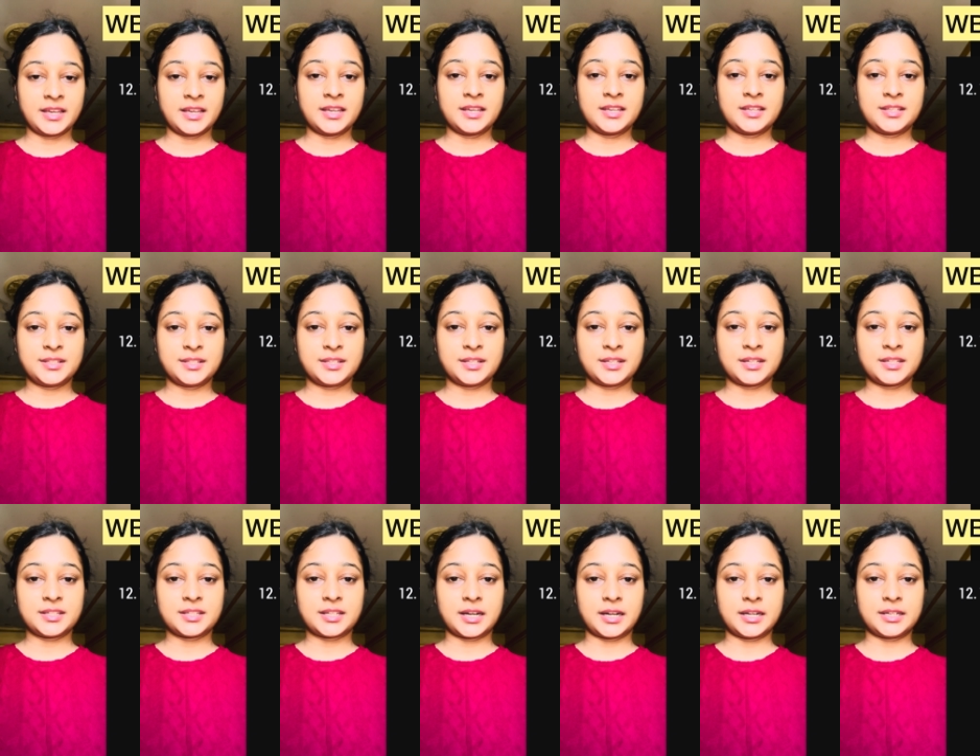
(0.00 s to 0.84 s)
Here,
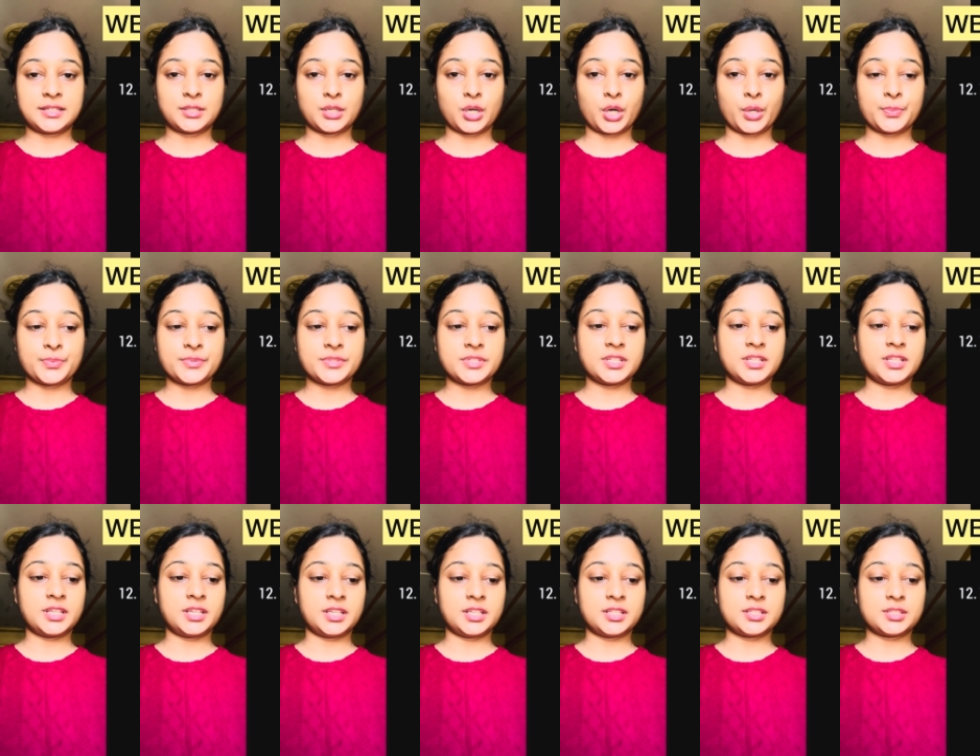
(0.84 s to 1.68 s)
correct option
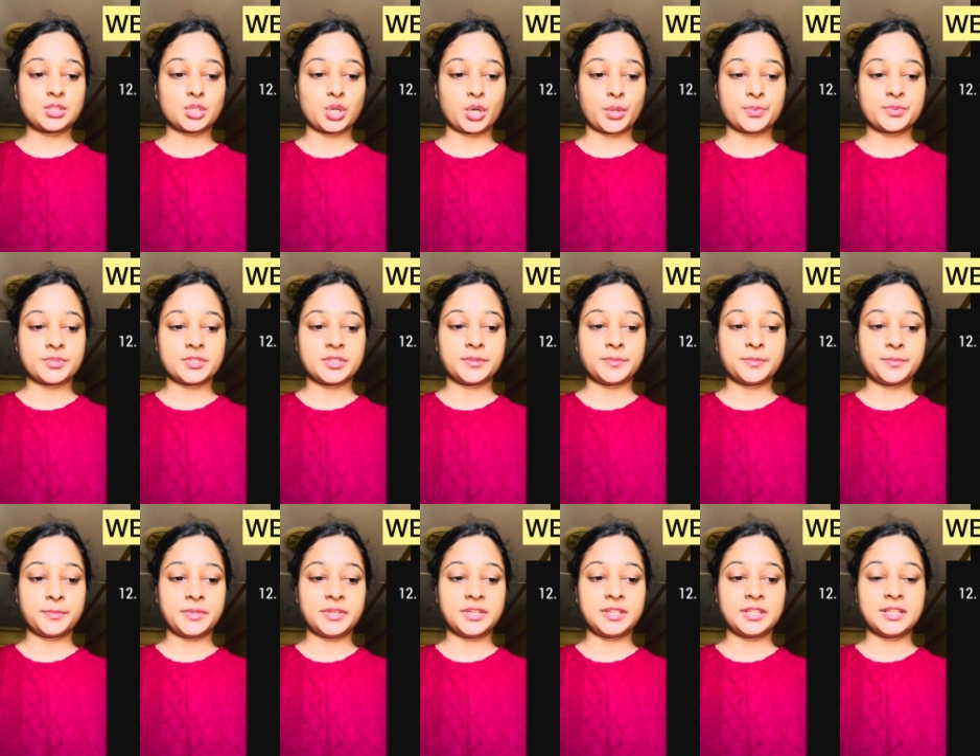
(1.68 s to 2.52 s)
is option
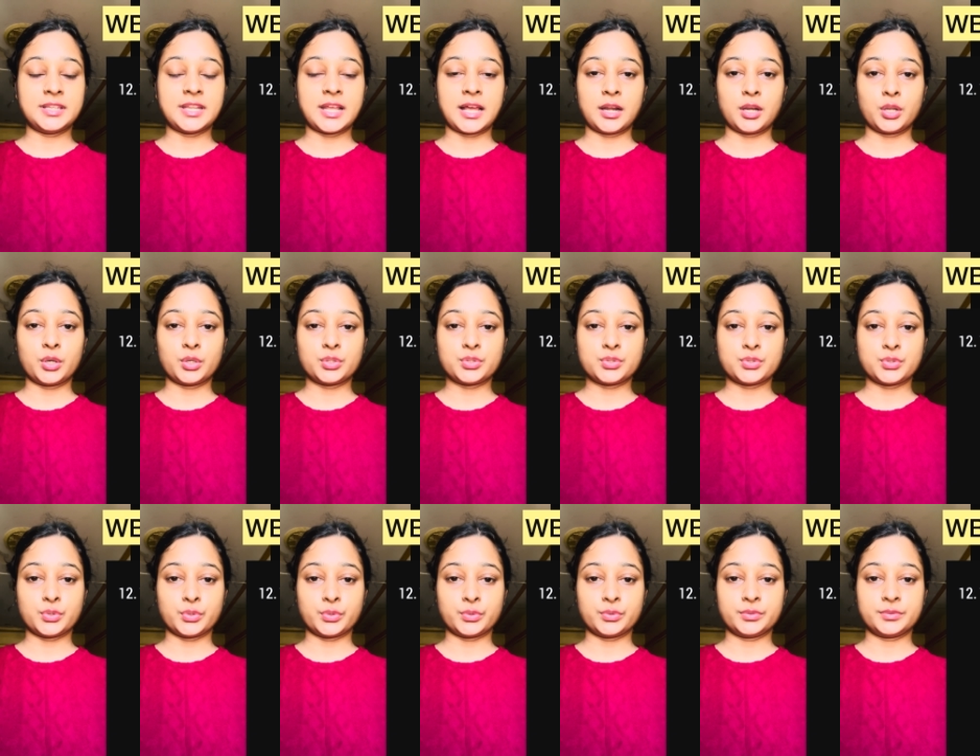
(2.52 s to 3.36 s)
B,
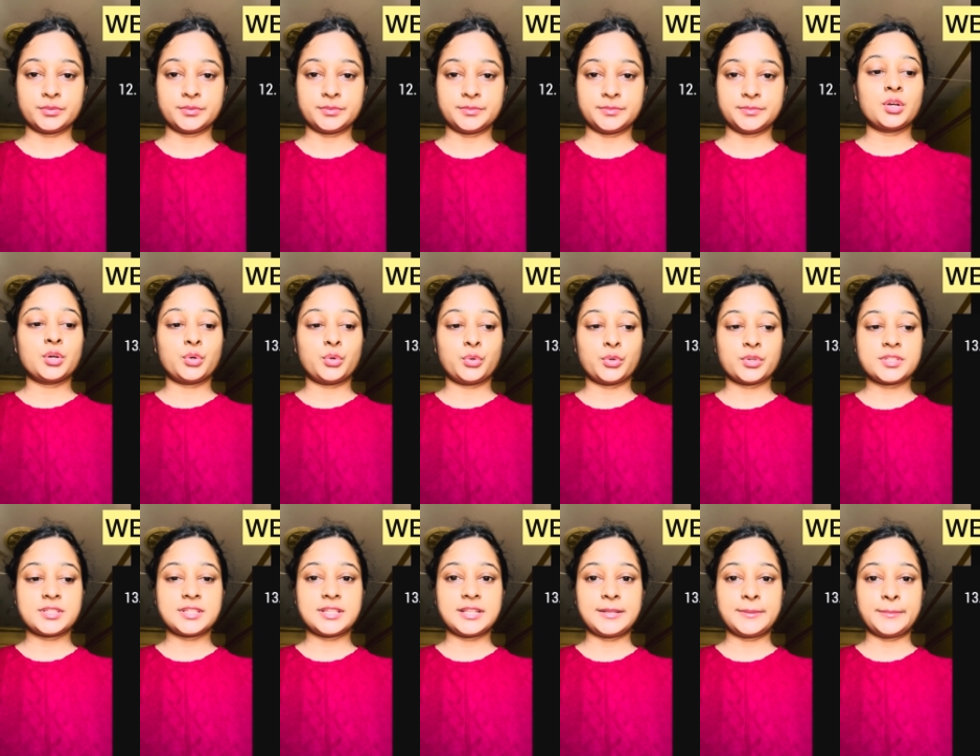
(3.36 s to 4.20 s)
naloxone.
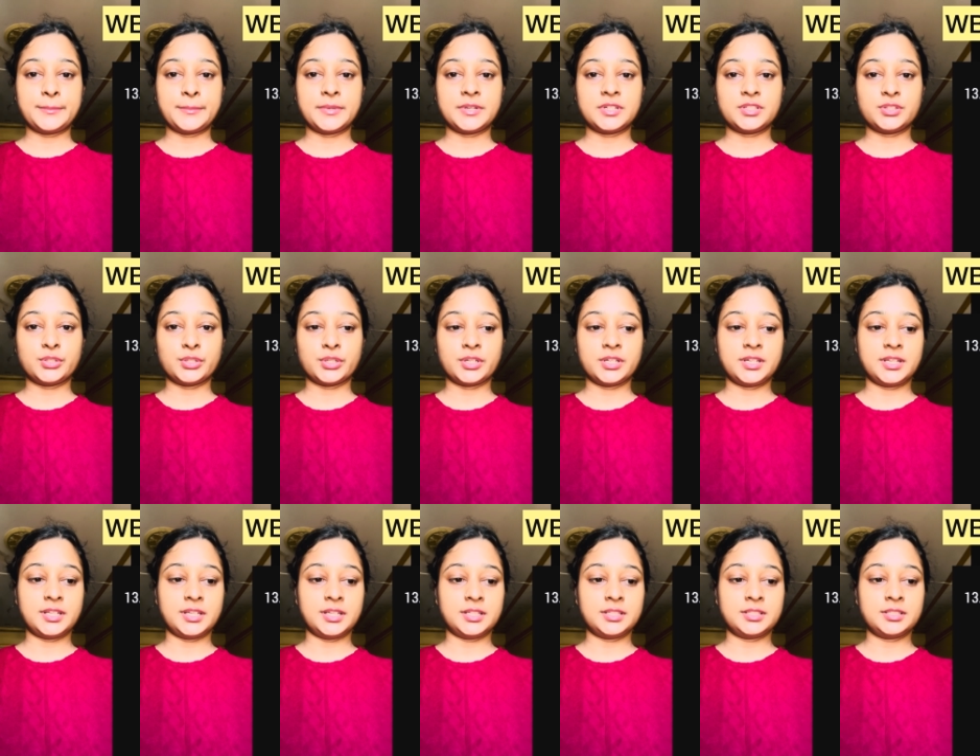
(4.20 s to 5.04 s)
Question number
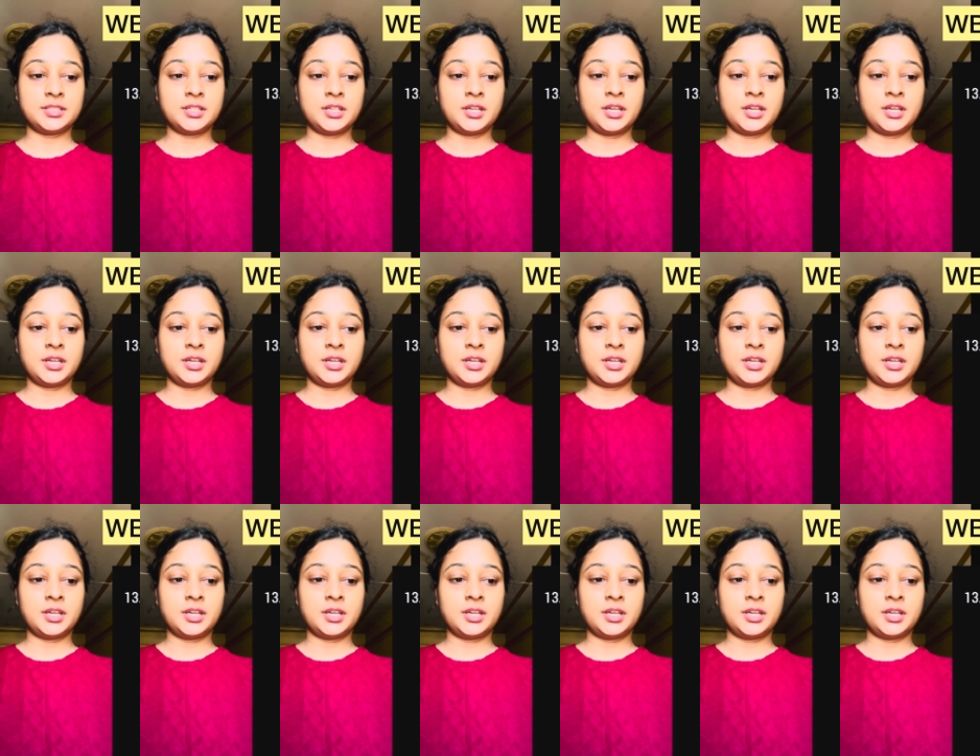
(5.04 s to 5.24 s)
thirteen,